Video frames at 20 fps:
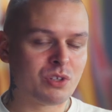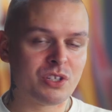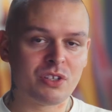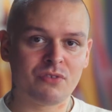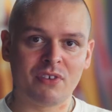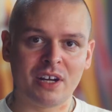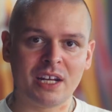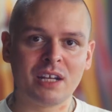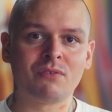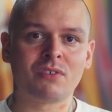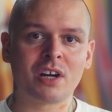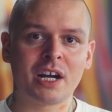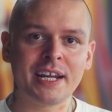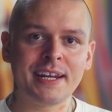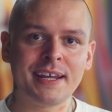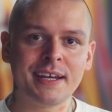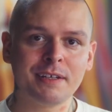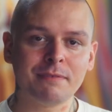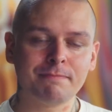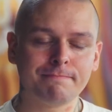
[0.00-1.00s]
string
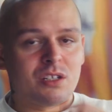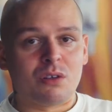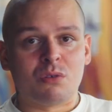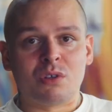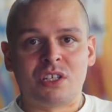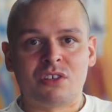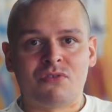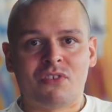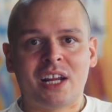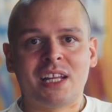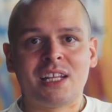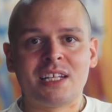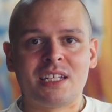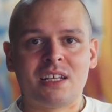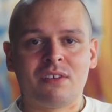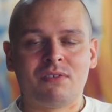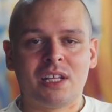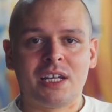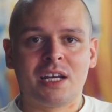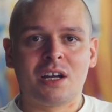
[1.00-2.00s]
writing. So it's
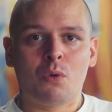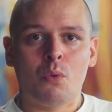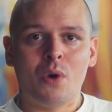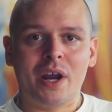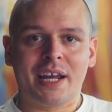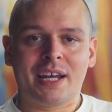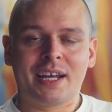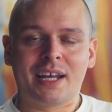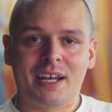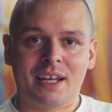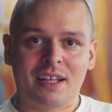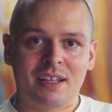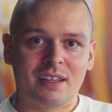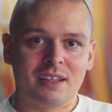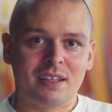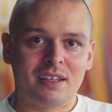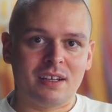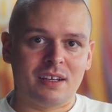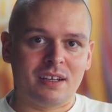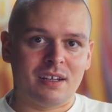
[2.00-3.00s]
relatively quick
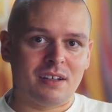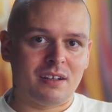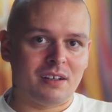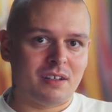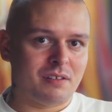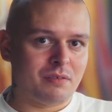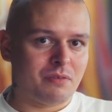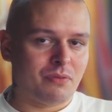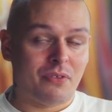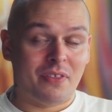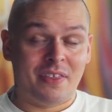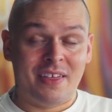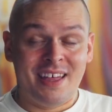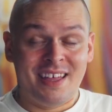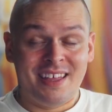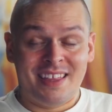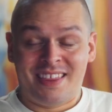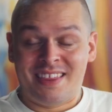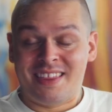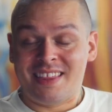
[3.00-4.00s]
and
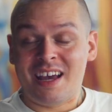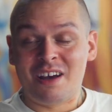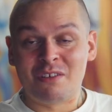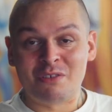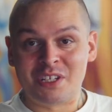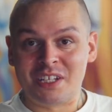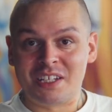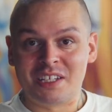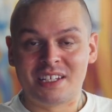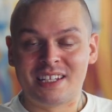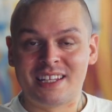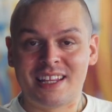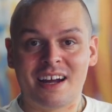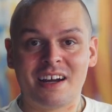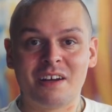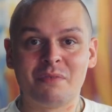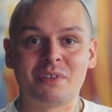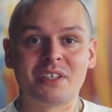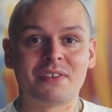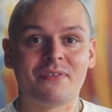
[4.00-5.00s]
thousands
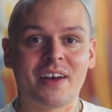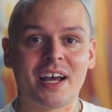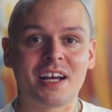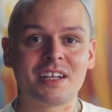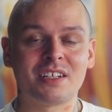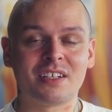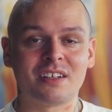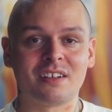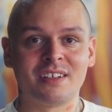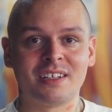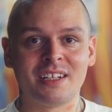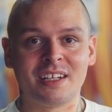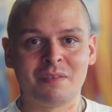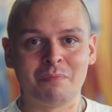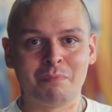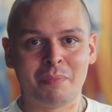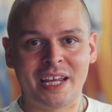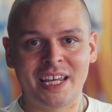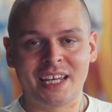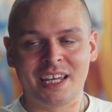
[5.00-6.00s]
times faster
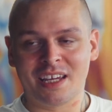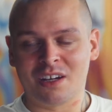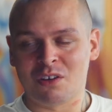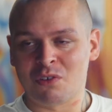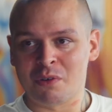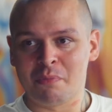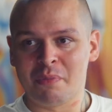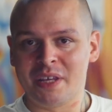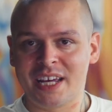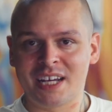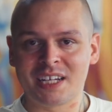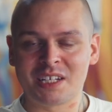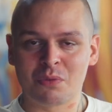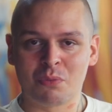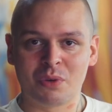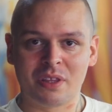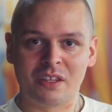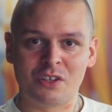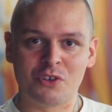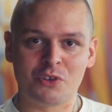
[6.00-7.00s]
than baking RBX
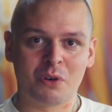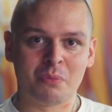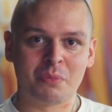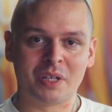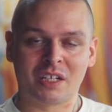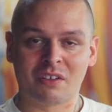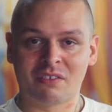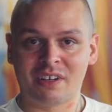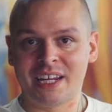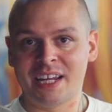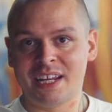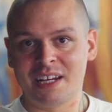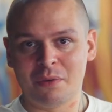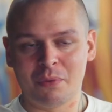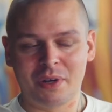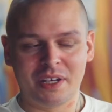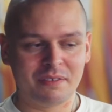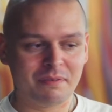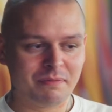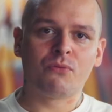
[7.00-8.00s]
with geometry
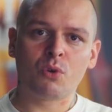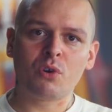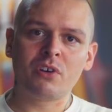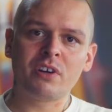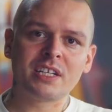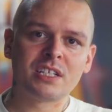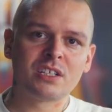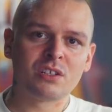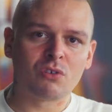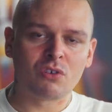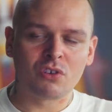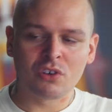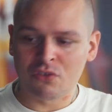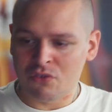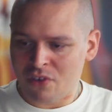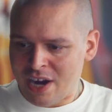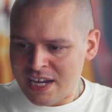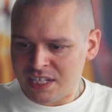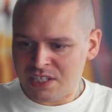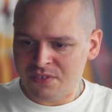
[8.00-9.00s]
anyway. Forests or
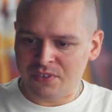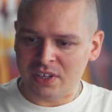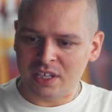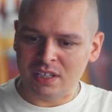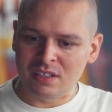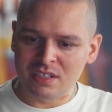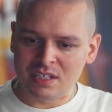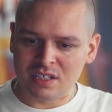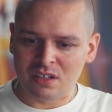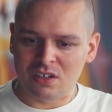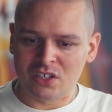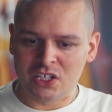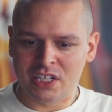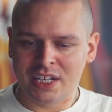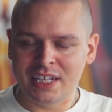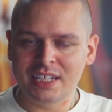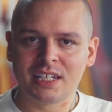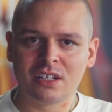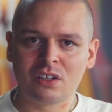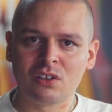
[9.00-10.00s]
grass fields are
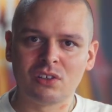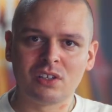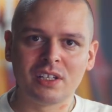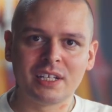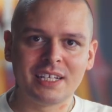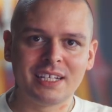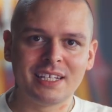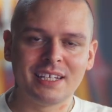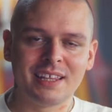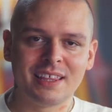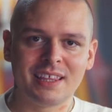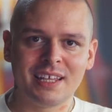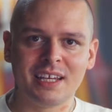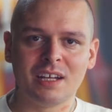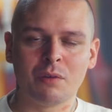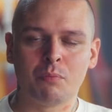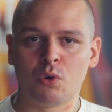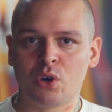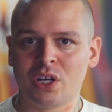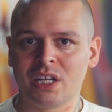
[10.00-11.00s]
not the only
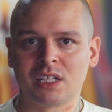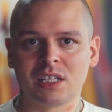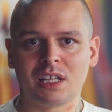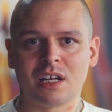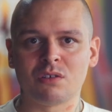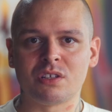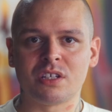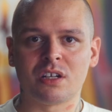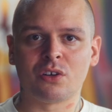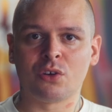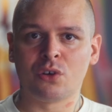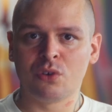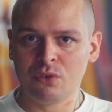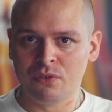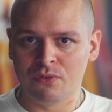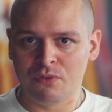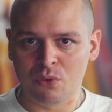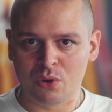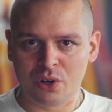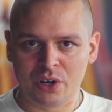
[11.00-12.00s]
thing point clouds are good
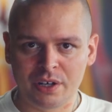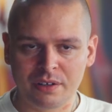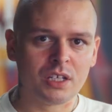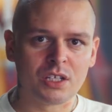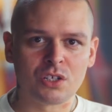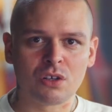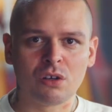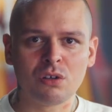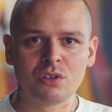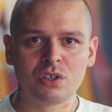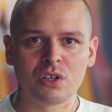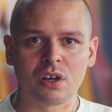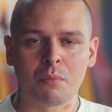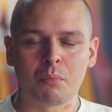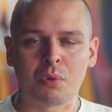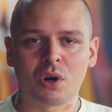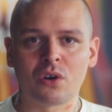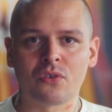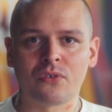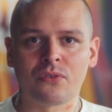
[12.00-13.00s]
for. It's also a
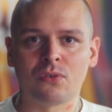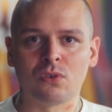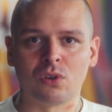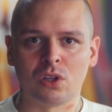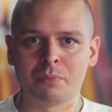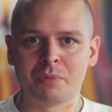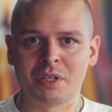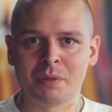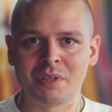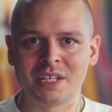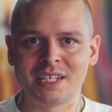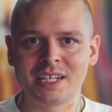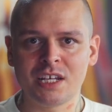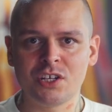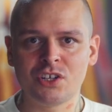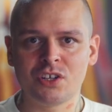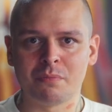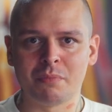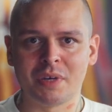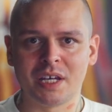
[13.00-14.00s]
powerful
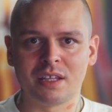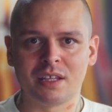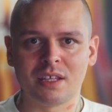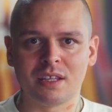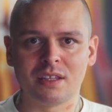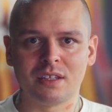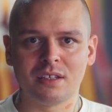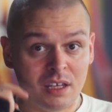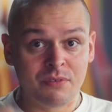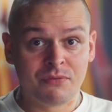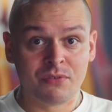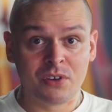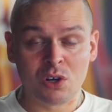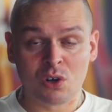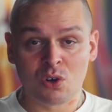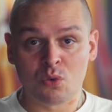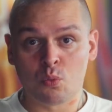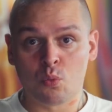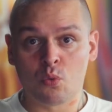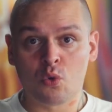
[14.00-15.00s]
optimization method. If
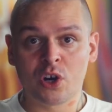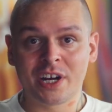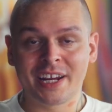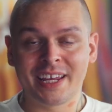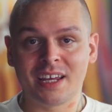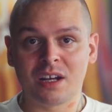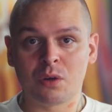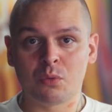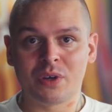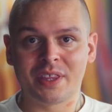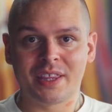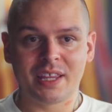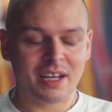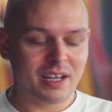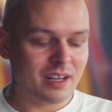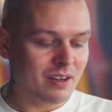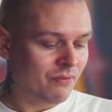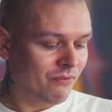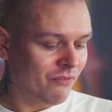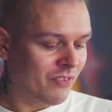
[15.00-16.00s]
you're working with
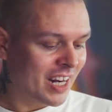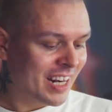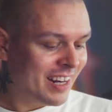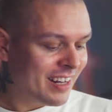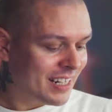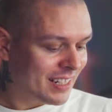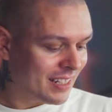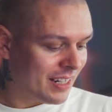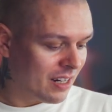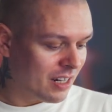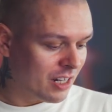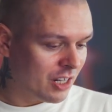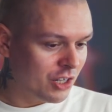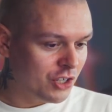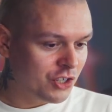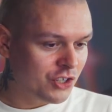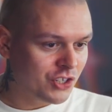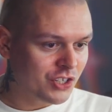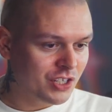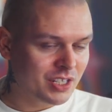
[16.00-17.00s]
a very
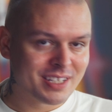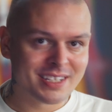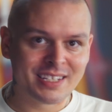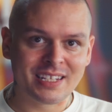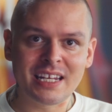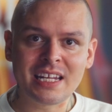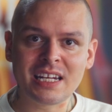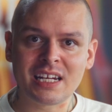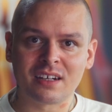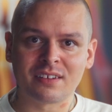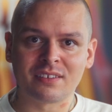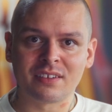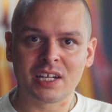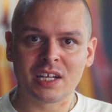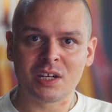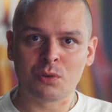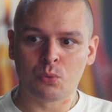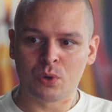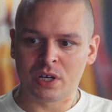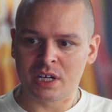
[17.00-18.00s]
large
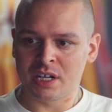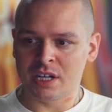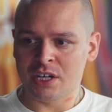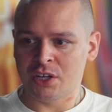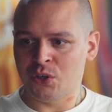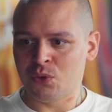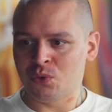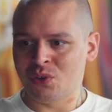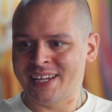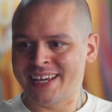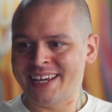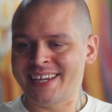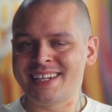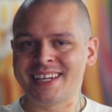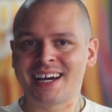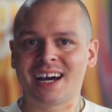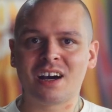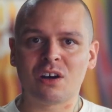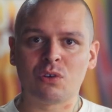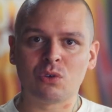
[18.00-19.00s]
scenery where you laid
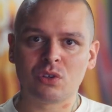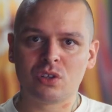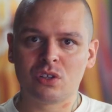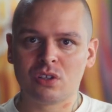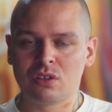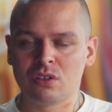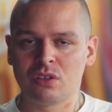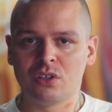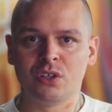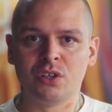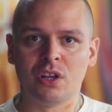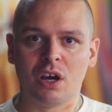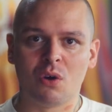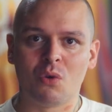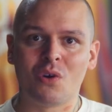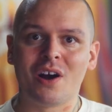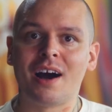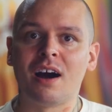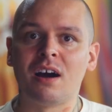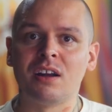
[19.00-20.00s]
out, you
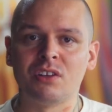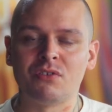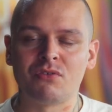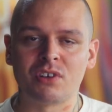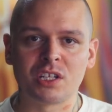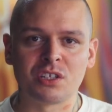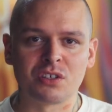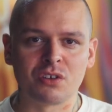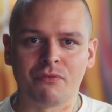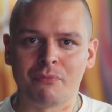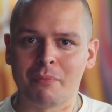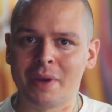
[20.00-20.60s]
know, hundreds of